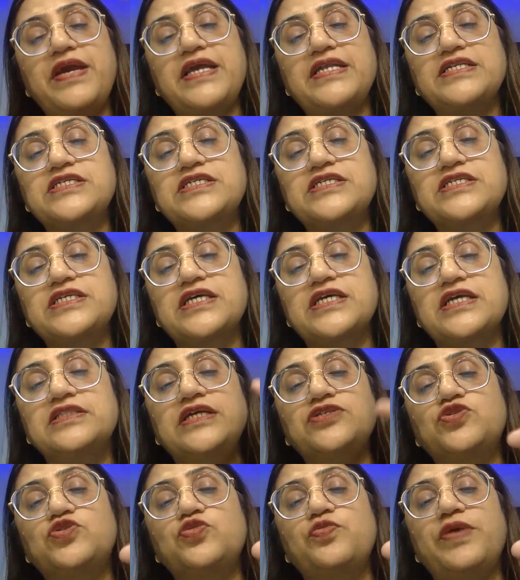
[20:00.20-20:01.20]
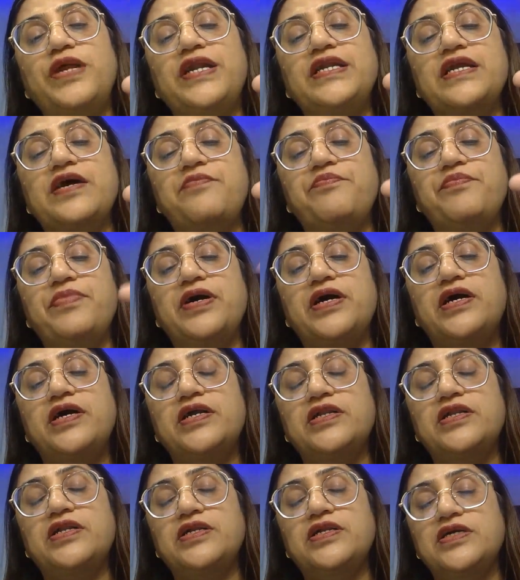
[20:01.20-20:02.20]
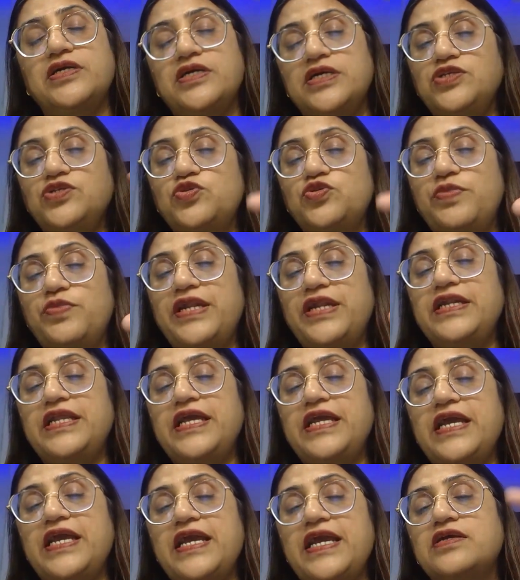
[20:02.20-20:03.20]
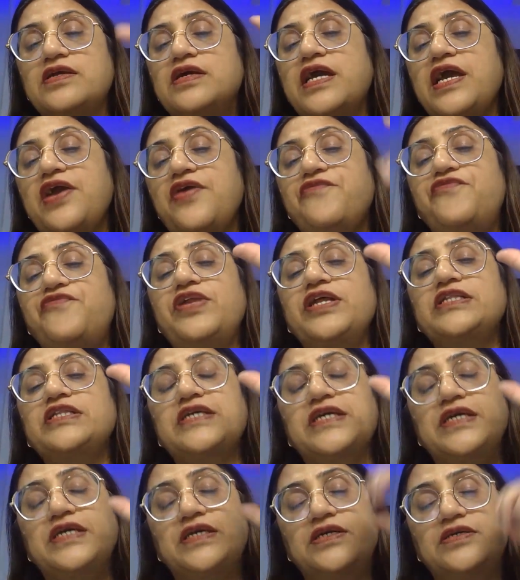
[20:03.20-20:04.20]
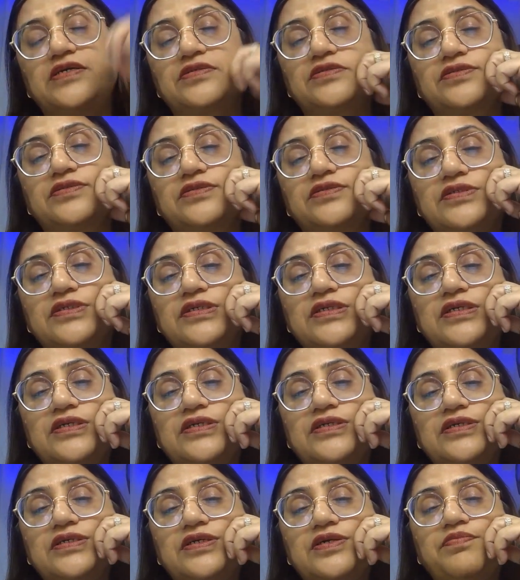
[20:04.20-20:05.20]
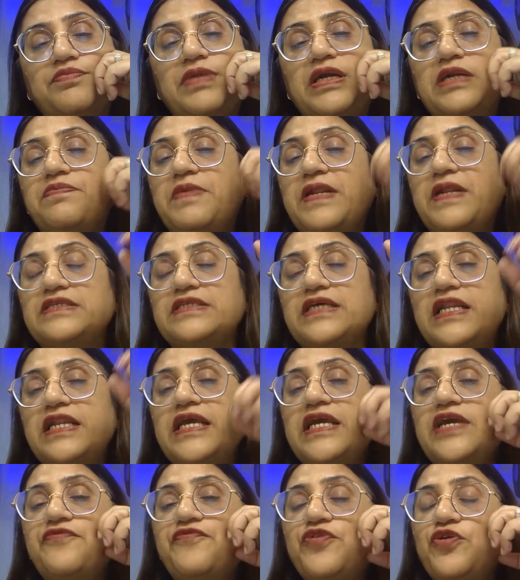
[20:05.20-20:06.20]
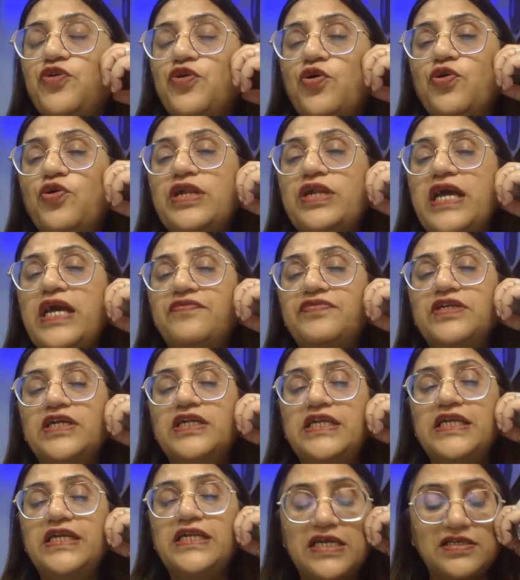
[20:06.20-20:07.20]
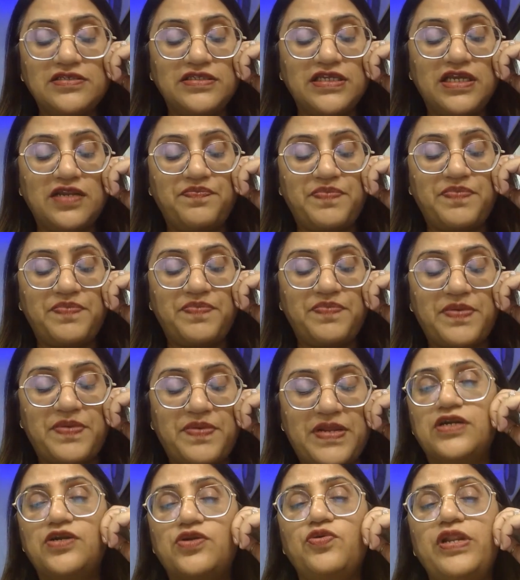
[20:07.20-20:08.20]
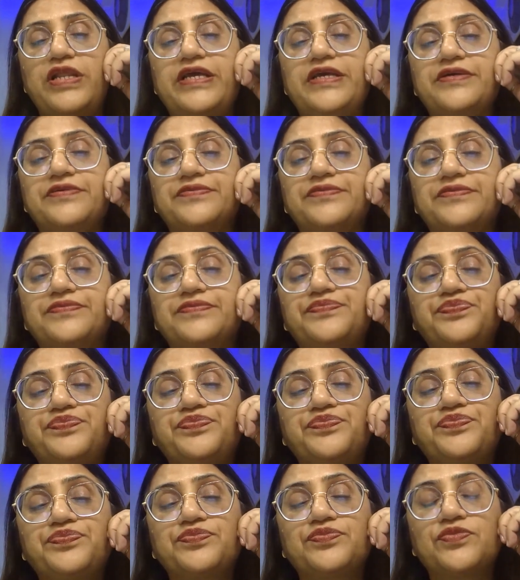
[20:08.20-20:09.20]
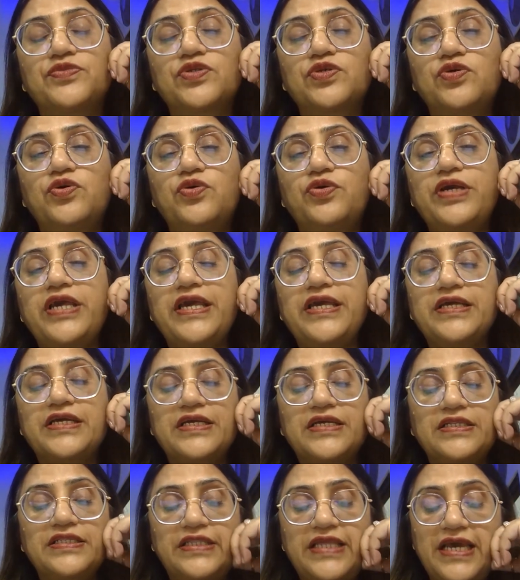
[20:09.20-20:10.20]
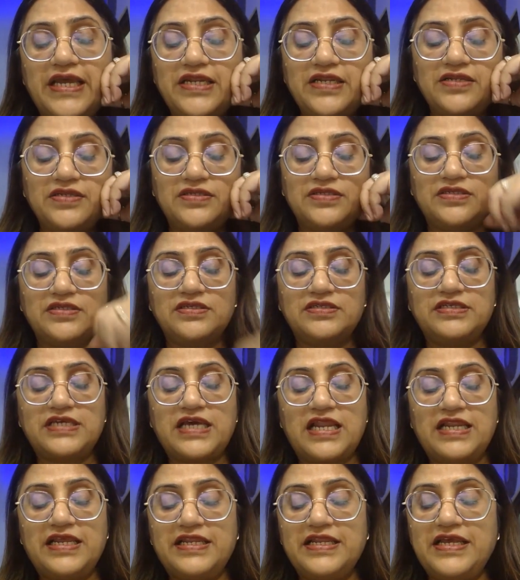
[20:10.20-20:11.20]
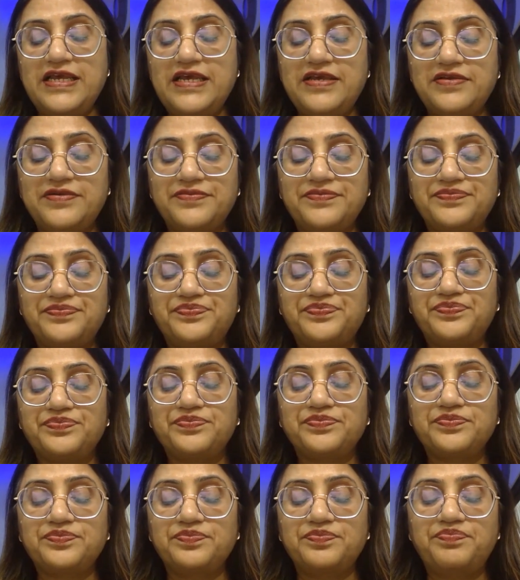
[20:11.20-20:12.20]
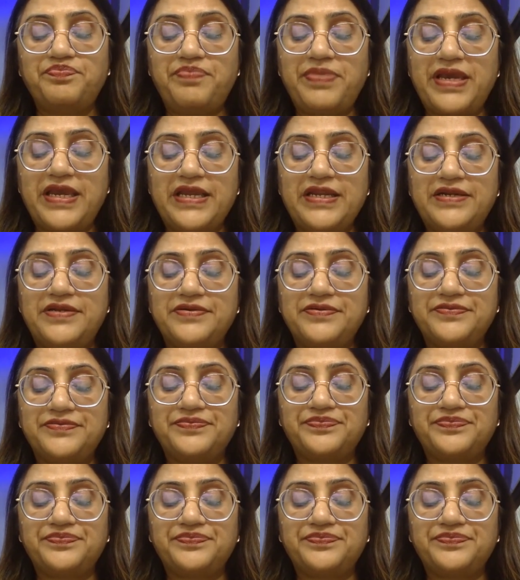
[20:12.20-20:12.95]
mention the instrument number, instrument date, everything. But presently, if you don't have the details, then press Ctrl A. Okay, then salary paid